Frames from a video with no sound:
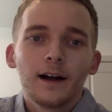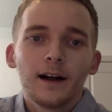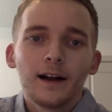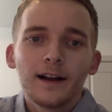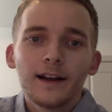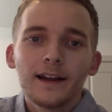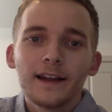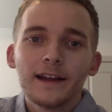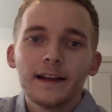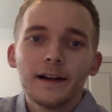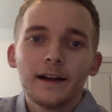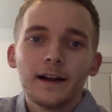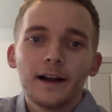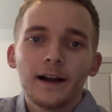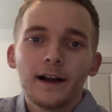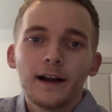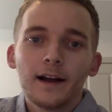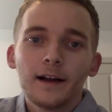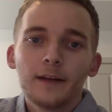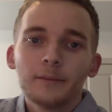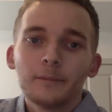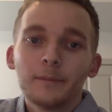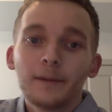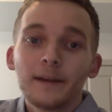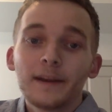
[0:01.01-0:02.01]
Hi,
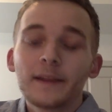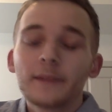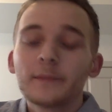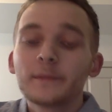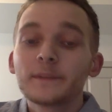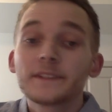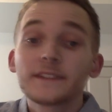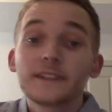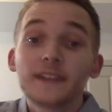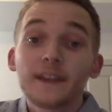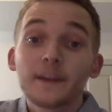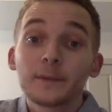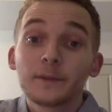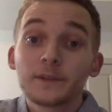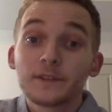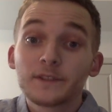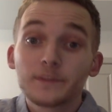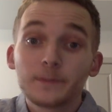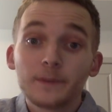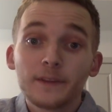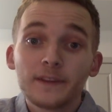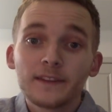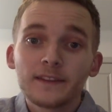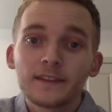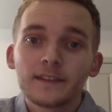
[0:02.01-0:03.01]
my name is Cameron
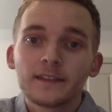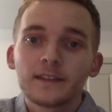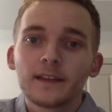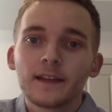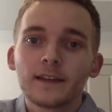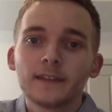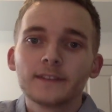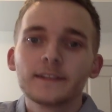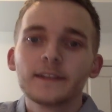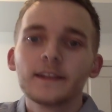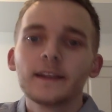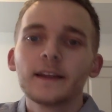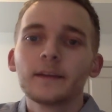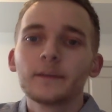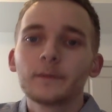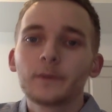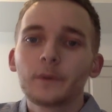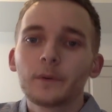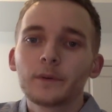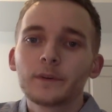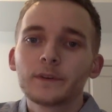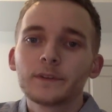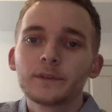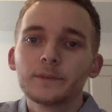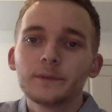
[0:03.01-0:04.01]
Smith, and today I'm
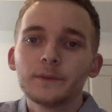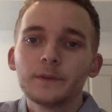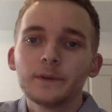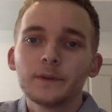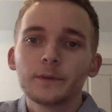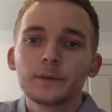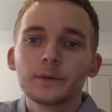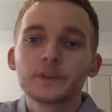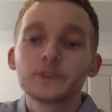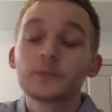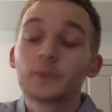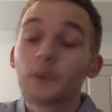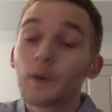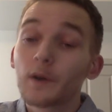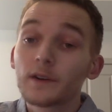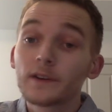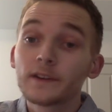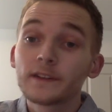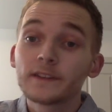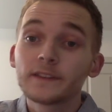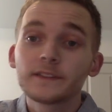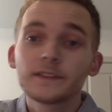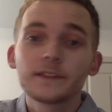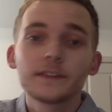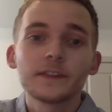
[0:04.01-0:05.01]
going to be
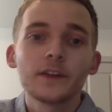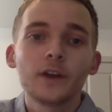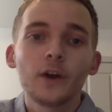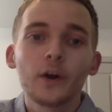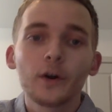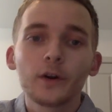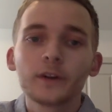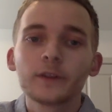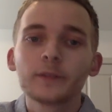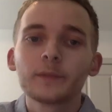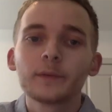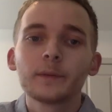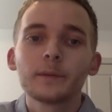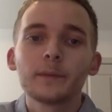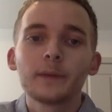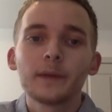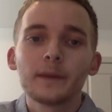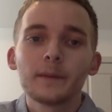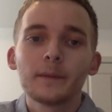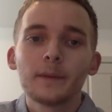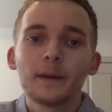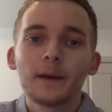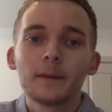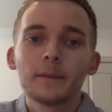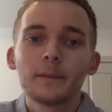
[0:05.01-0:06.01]
responding to the argument
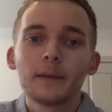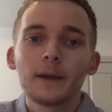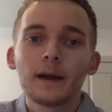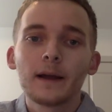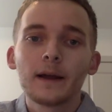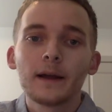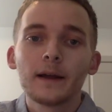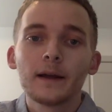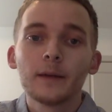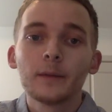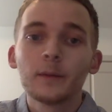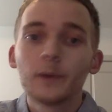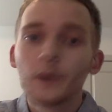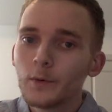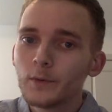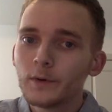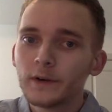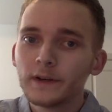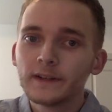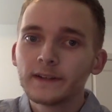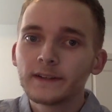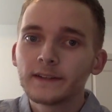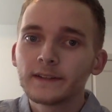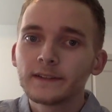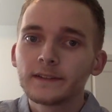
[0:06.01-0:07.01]
made by my
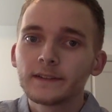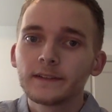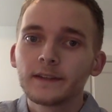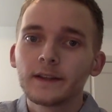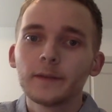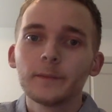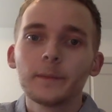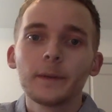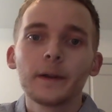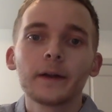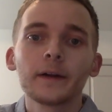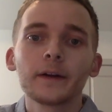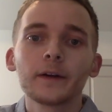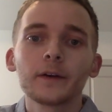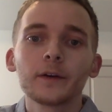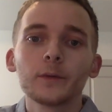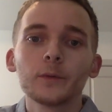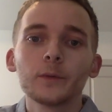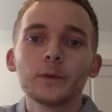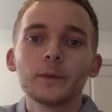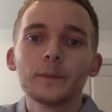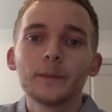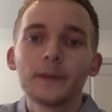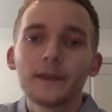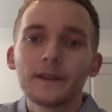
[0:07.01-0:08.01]
opponent that America
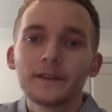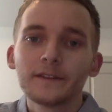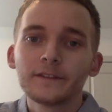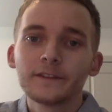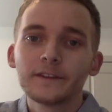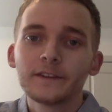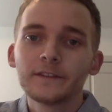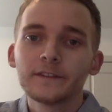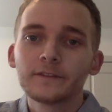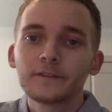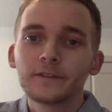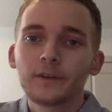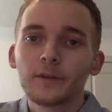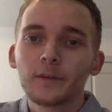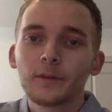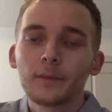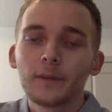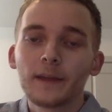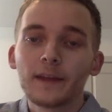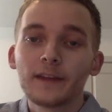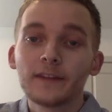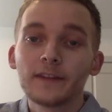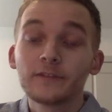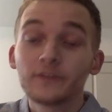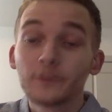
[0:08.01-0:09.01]
would benefit from
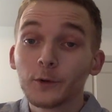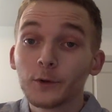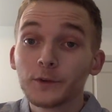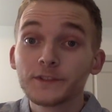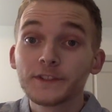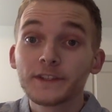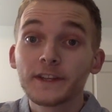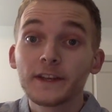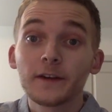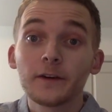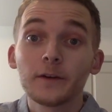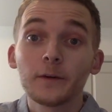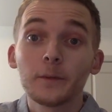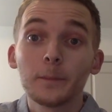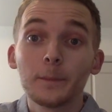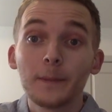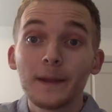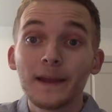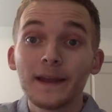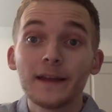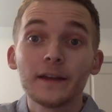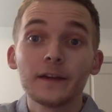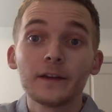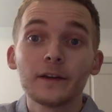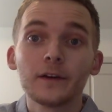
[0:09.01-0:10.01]
a full-scale
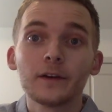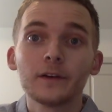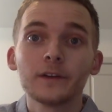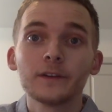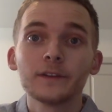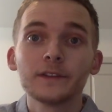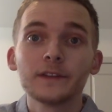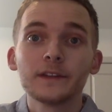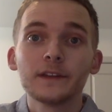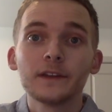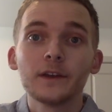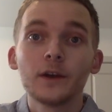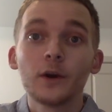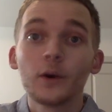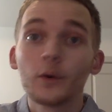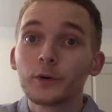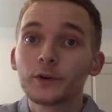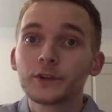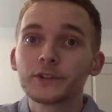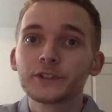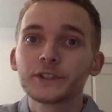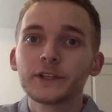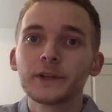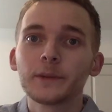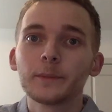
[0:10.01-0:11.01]
ban on the
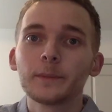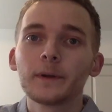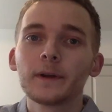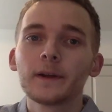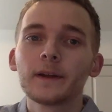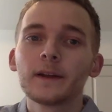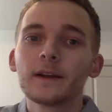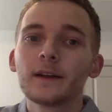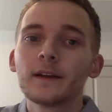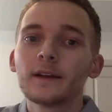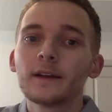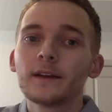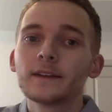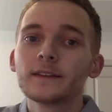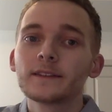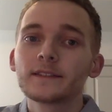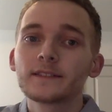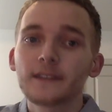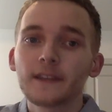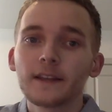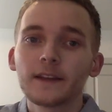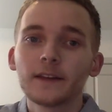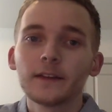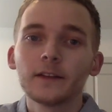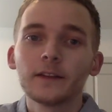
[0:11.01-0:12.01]
ownership,
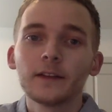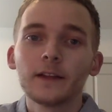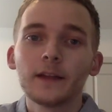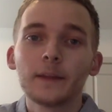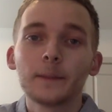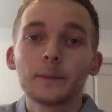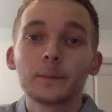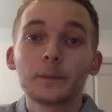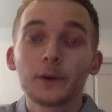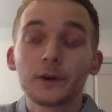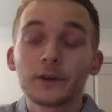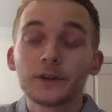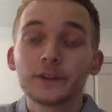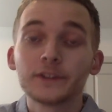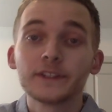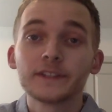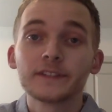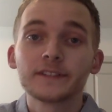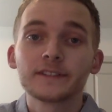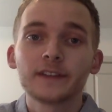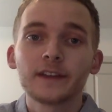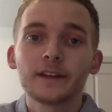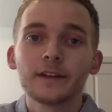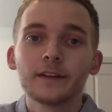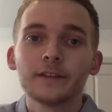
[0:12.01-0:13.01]
sale, and
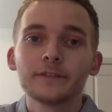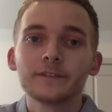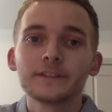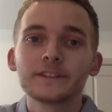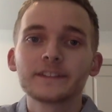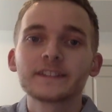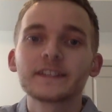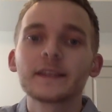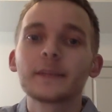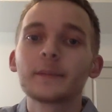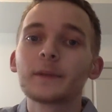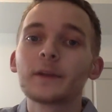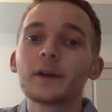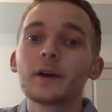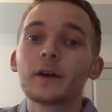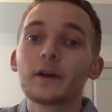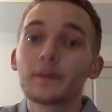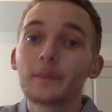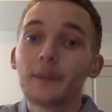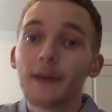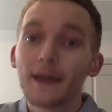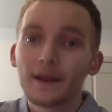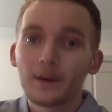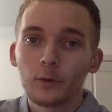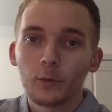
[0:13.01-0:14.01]
purchase of
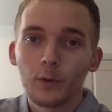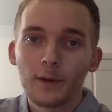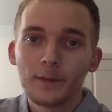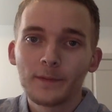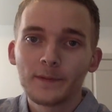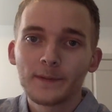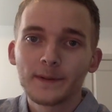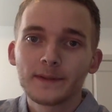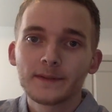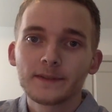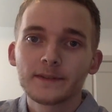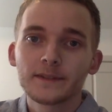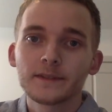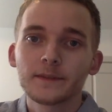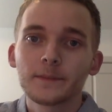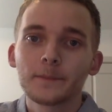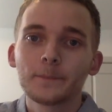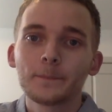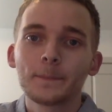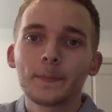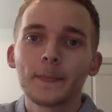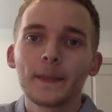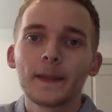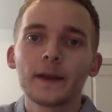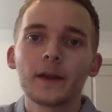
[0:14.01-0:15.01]
semi-automatic weapons.
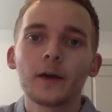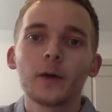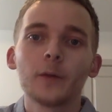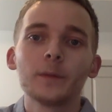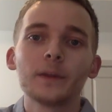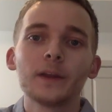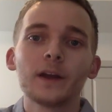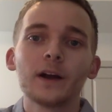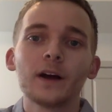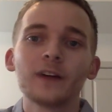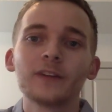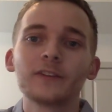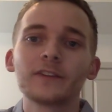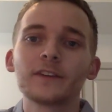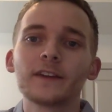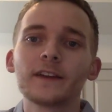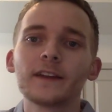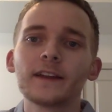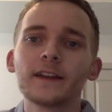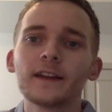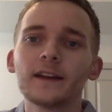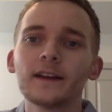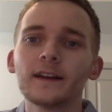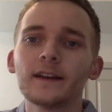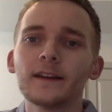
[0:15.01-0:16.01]
And I'll be
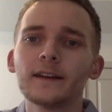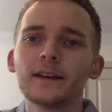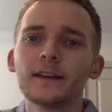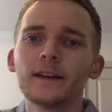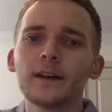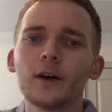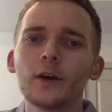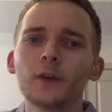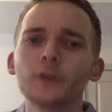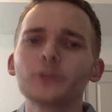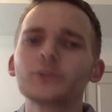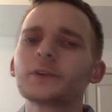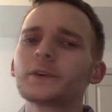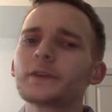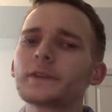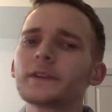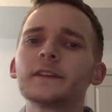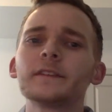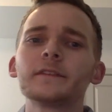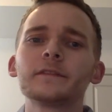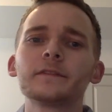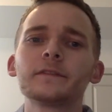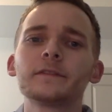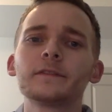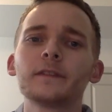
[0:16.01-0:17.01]
offering an
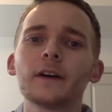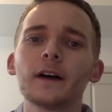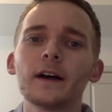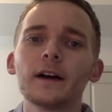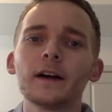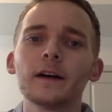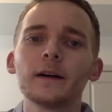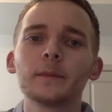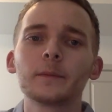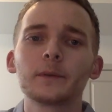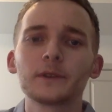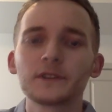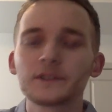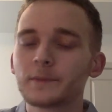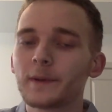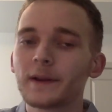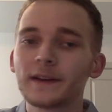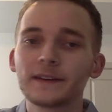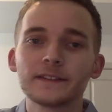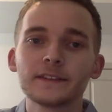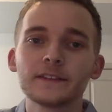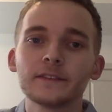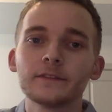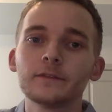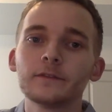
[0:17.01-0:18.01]
alternative
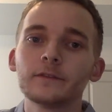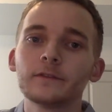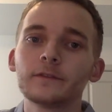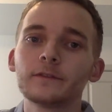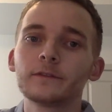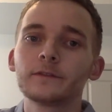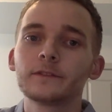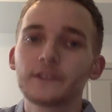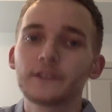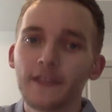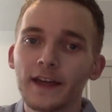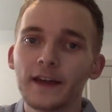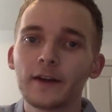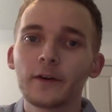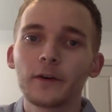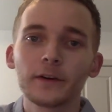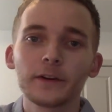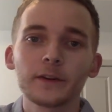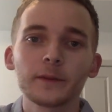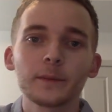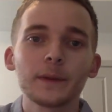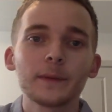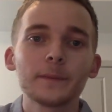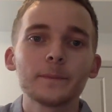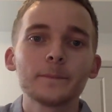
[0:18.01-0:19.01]
perspective to that
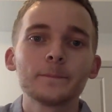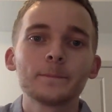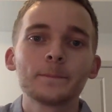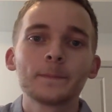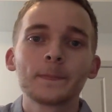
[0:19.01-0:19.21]
argument.